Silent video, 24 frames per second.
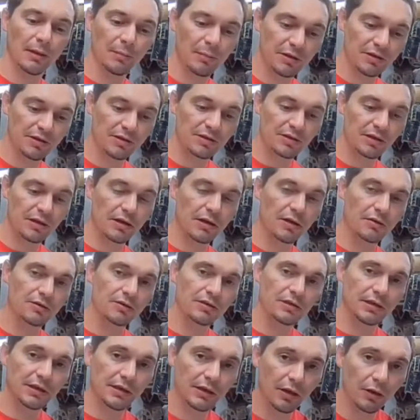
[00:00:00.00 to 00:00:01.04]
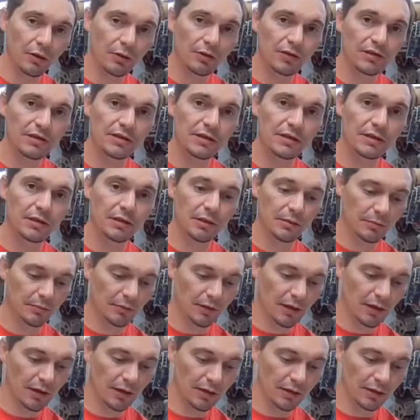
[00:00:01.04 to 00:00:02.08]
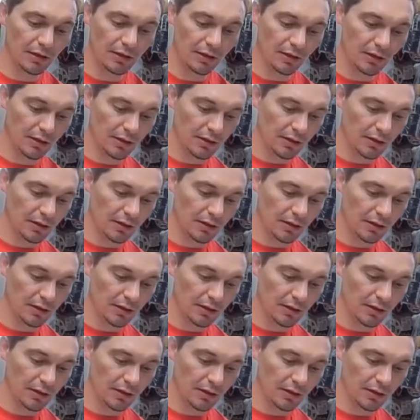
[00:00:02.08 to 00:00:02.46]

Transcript: How much does it cost to get the OSD upgrade?